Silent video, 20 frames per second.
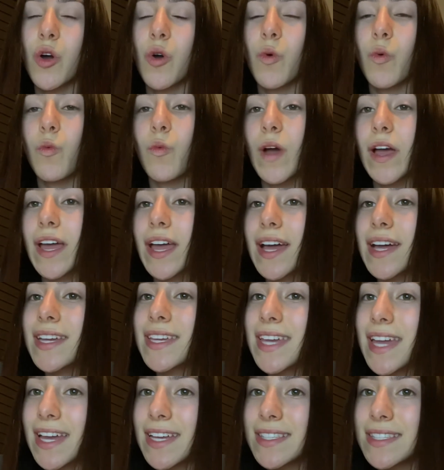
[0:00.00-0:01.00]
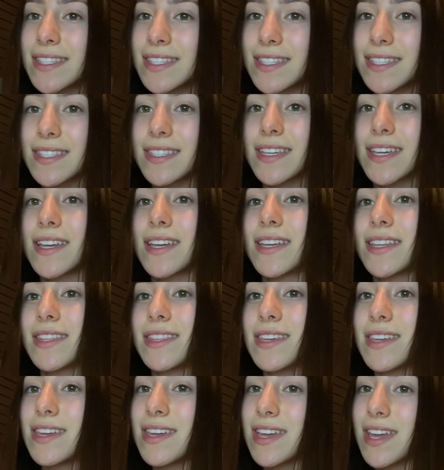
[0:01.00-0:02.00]
went against
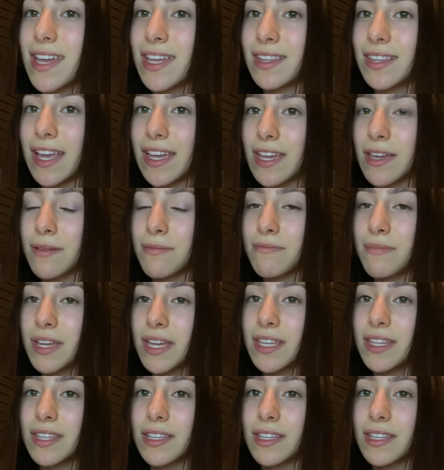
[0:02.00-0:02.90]
the Enlightenment